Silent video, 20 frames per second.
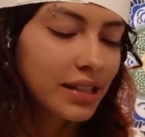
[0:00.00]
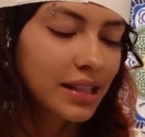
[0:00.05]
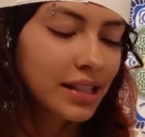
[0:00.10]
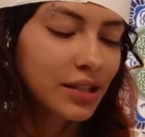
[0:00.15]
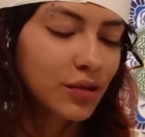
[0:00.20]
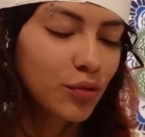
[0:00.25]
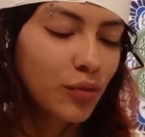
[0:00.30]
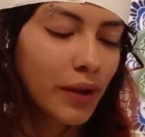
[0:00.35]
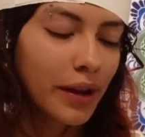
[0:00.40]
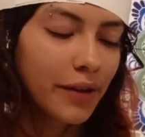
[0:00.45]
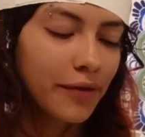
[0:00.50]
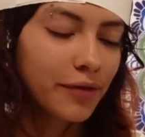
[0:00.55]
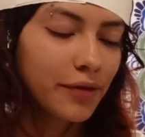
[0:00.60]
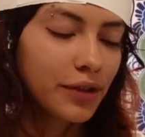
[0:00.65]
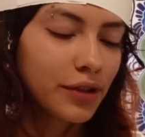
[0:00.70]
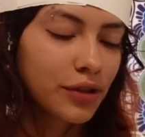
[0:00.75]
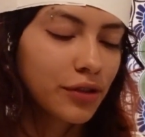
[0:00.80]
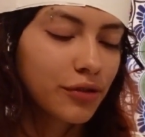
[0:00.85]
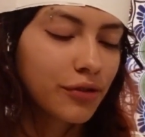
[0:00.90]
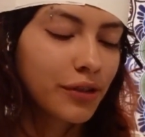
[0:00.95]
says wait for
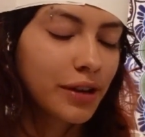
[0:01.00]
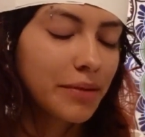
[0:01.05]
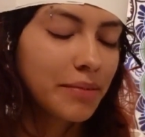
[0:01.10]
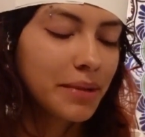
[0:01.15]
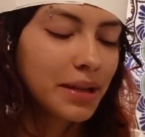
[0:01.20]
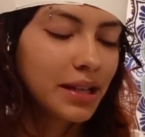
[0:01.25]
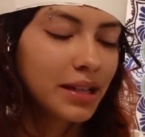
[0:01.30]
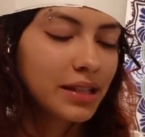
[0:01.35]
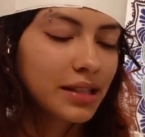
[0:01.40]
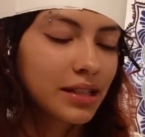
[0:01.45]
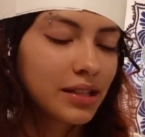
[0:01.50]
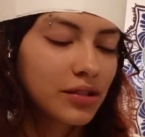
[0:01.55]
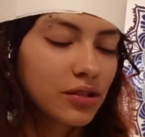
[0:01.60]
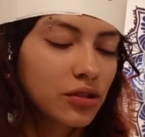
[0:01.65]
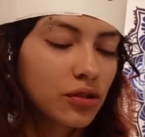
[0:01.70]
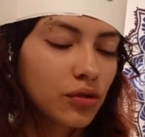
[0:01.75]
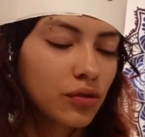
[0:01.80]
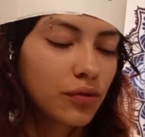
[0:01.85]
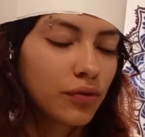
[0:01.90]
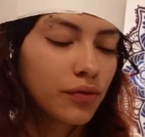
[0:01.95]
three minutes
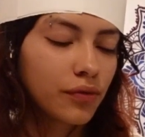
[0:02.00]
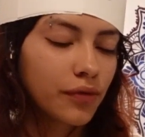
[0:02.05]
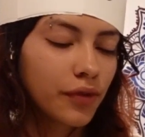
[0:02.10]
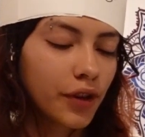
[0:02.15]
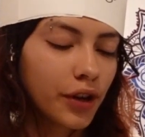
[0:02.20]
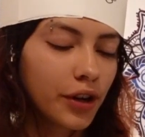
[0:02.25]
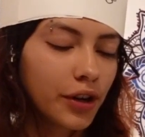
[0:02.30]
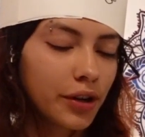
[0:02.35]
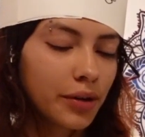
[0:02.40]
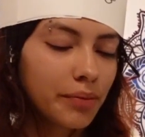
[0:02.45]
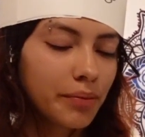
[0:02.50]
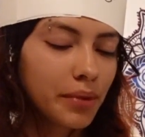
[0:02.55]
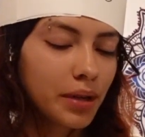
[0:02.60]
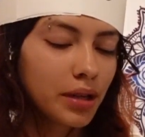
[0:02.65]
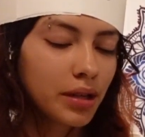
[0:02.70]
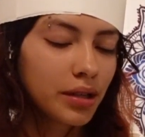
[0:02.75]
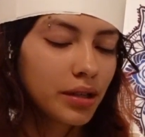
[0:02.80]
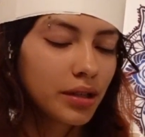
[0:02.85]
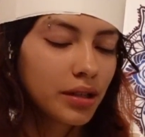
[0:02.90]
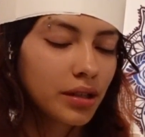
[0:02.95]
until firm.
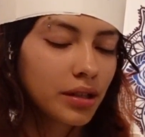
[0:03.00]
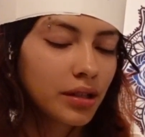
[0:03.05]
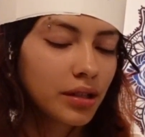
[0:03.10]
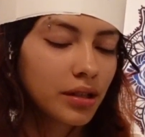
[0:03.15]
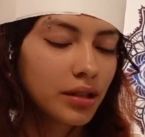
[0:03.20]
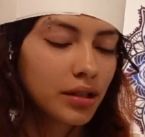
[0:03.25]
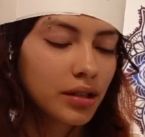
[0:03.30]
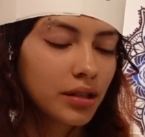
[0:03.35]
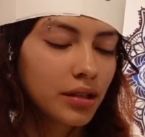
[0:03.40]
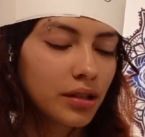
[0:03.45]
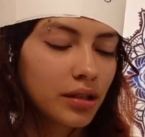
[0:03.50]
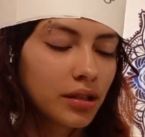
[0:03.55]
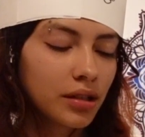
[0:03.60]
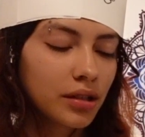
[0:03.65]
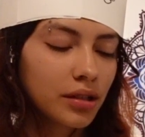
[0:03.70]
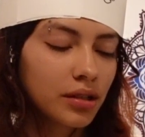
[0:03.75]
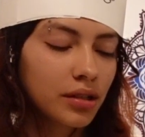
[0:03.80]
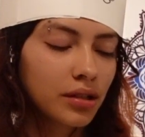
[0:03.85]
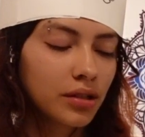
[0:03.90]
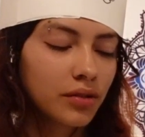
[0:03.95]

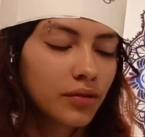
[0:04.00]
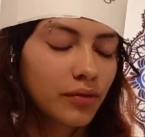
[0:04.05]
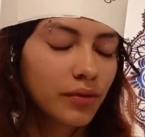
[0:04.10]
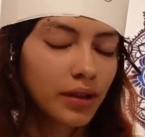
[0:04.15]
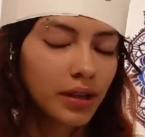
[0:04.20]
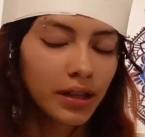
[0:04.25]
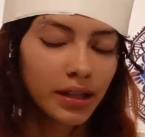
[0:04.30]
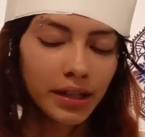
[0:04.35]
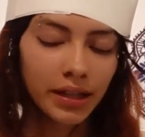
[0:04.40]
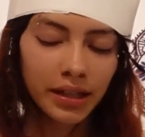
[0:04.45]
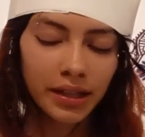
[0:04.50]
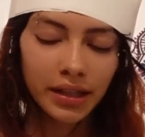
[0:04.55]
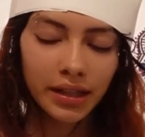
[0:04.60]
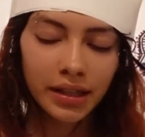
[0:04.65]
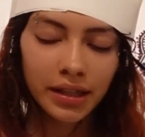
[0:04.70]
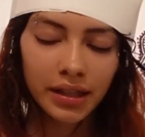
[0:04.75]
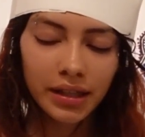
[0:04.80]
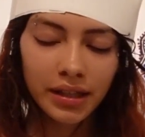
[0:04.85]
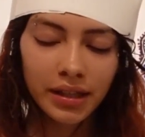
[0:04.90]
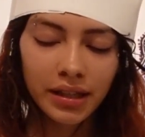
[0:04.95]
What?
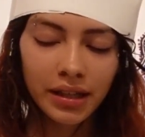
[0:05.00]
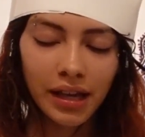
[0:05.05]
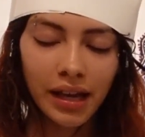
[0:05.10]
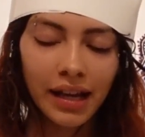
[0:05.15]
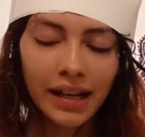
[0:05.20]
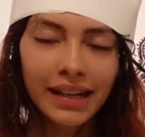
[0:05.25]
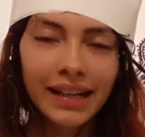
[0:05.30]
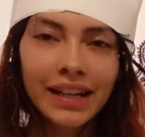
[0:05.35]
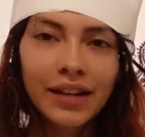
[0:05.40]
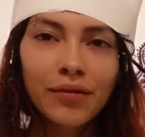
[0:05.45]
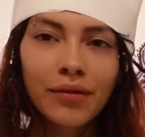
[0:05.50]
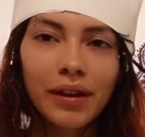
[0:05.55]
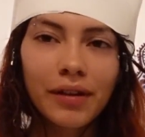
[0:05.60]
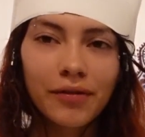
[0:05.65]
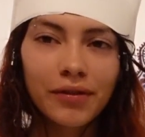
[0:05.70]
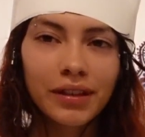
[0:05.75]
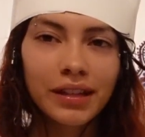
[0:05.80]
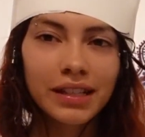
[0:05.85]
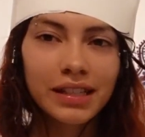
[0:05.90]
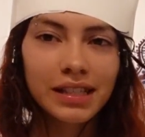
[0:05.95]
I need to wait
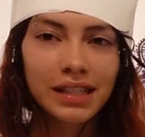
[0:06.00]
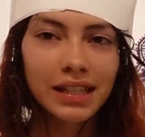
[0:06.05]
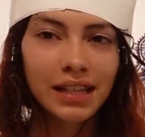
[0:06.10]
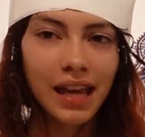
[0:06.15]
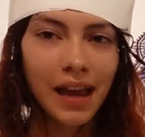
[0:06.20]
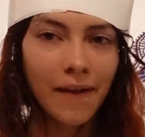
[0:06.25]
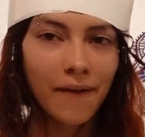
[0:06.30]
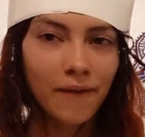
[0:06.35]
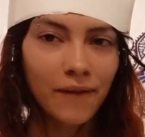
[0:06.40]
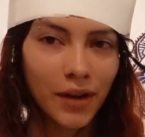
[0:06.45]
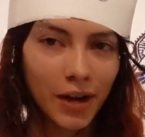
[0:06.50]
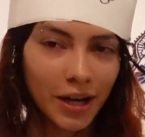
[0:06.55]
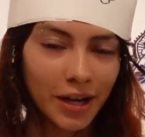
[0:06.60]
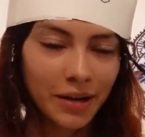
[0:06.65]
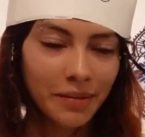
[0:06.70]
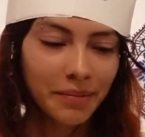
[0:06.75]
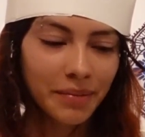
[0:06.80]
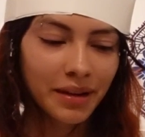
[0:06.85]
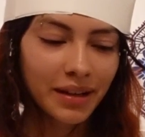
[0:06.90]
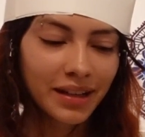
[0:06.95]
for this to get
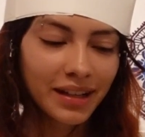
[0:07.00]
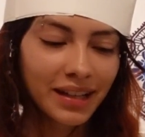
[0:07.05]
firm.